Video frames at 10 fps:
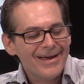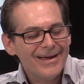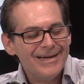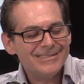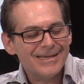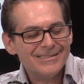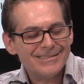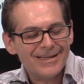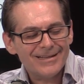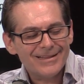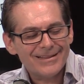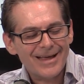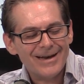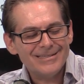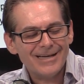He says
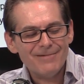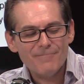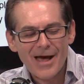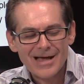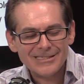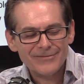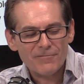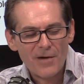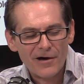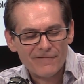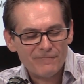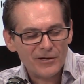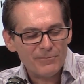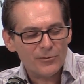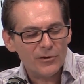that is a massive amount of
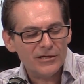people,